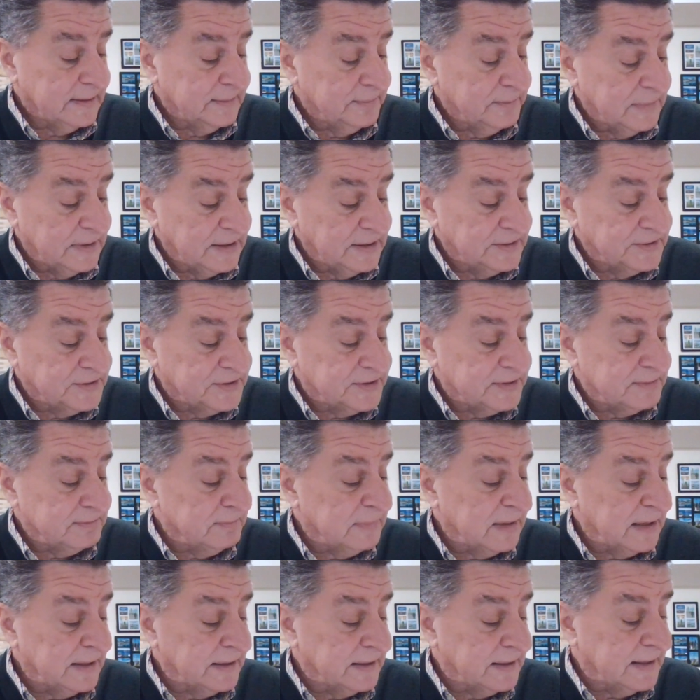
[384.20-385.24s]
That means,
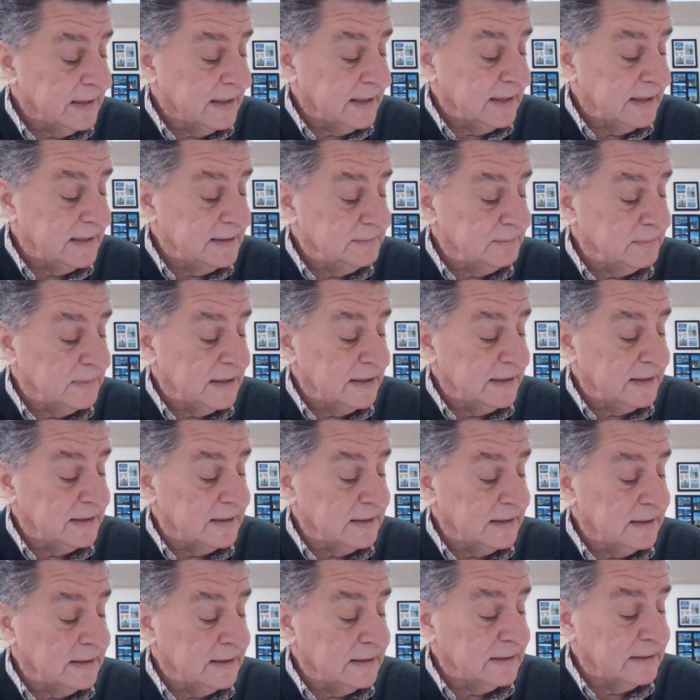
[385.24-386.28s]
my
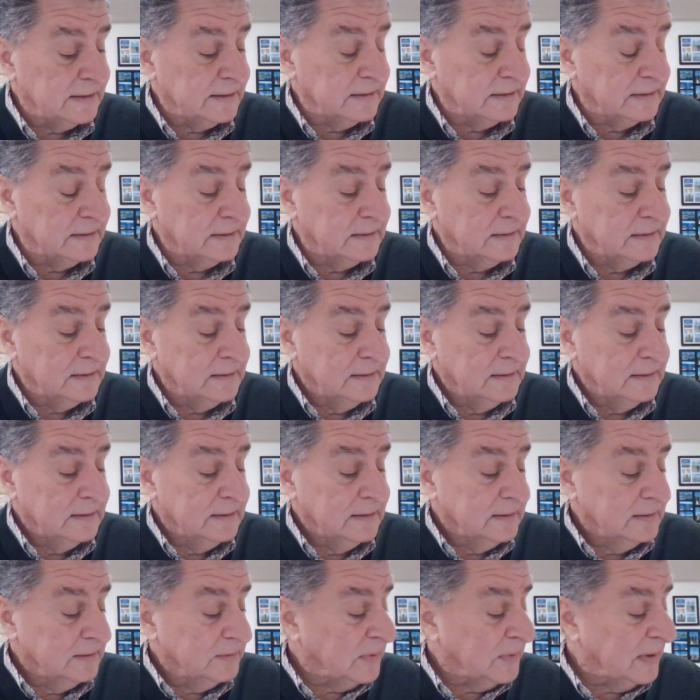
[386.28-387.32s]
God,
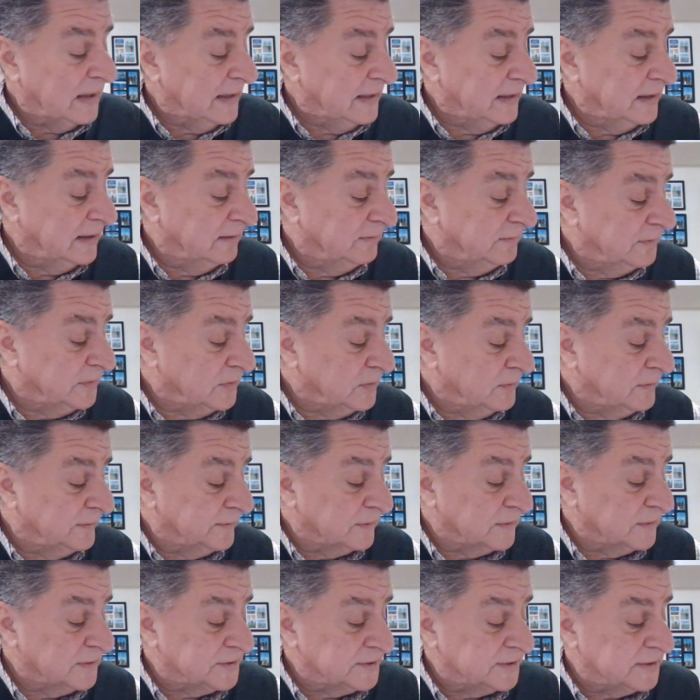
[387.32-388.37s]
why have you
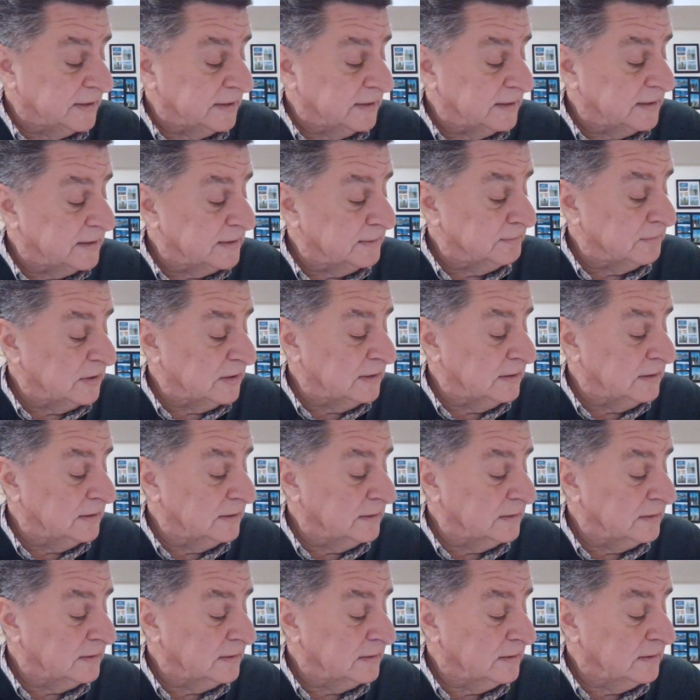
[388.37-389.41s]
forsaken me?
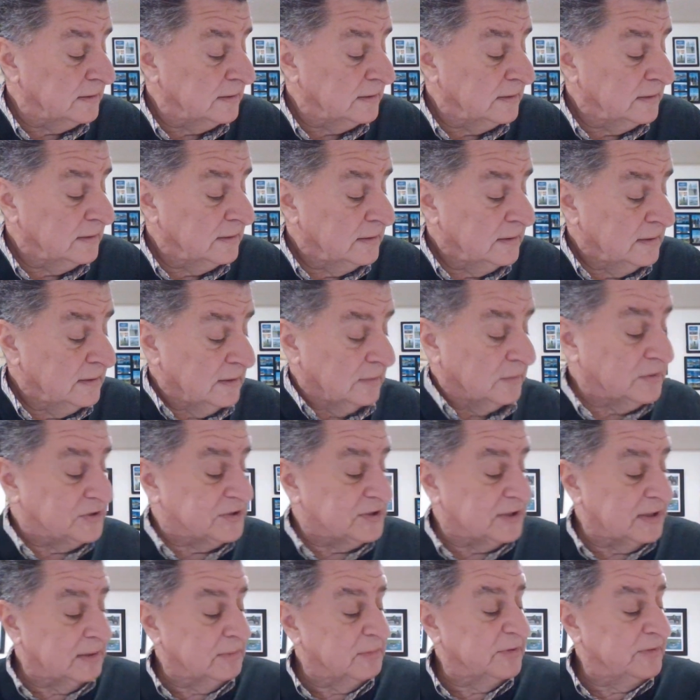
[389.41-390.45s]

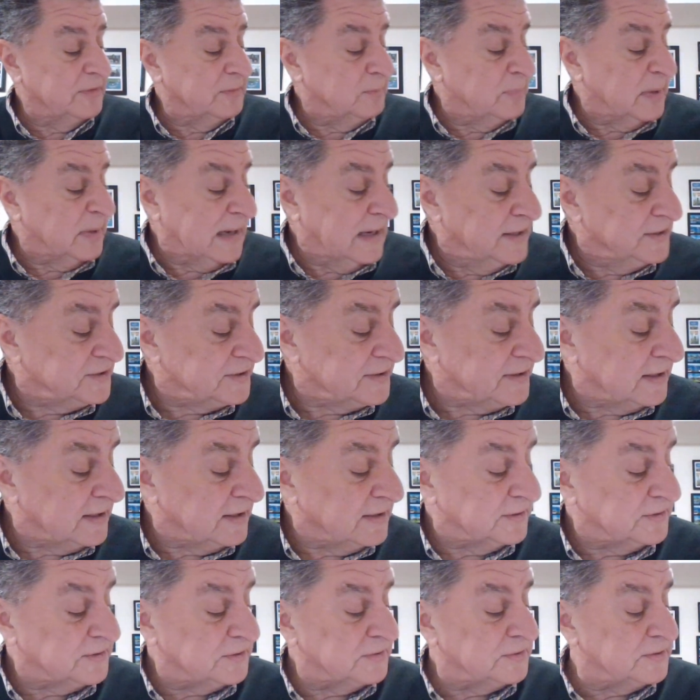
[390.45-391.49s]
When some of the
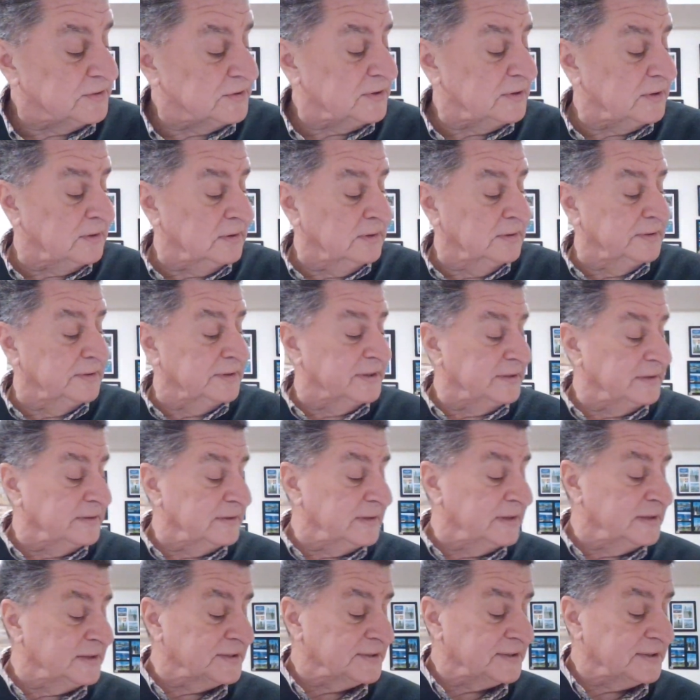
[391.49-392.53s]
bystanders heard
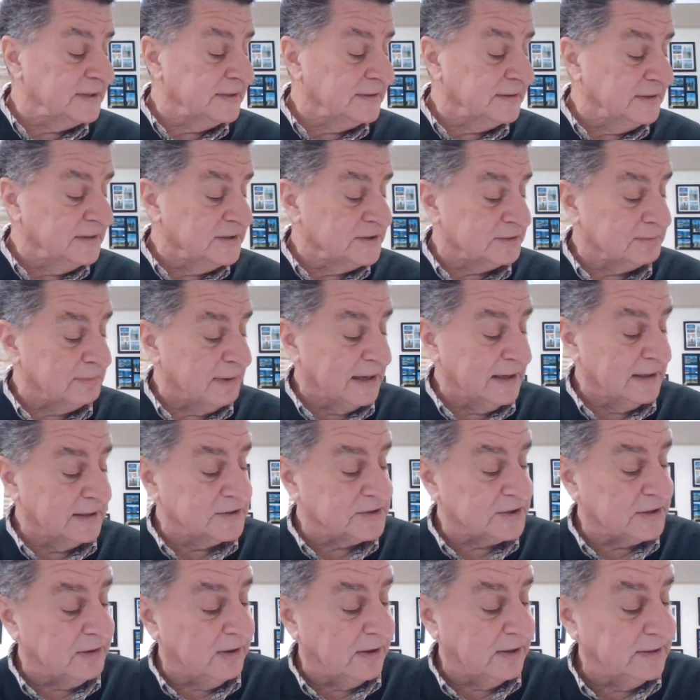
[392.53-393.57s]
it, they said, this man
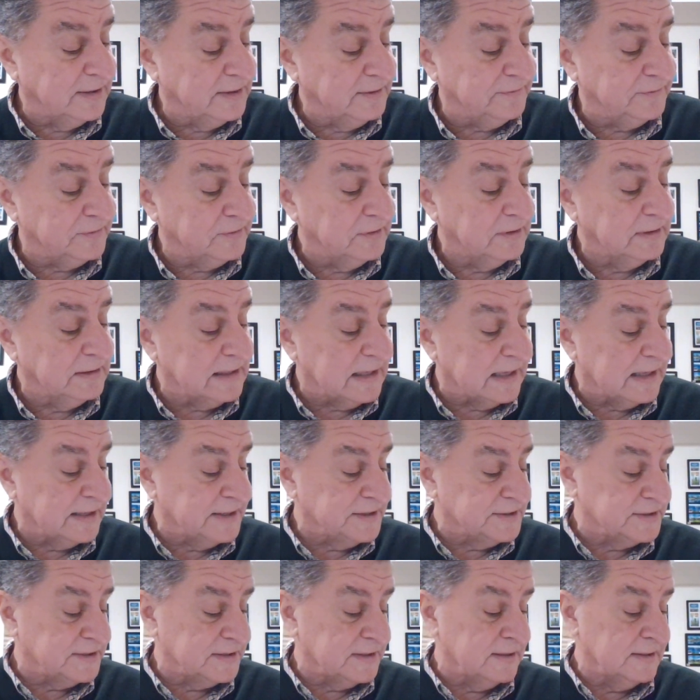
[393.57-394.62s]
is calling for
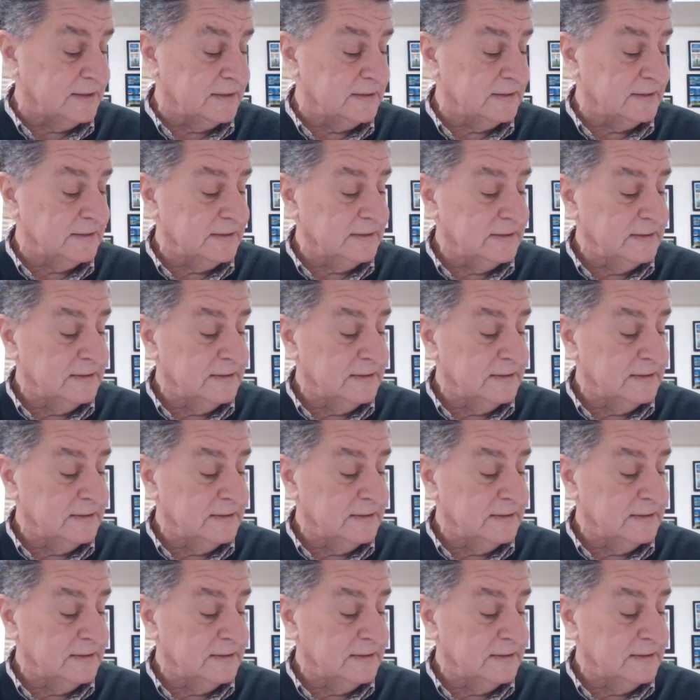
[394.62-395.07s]
Elijah.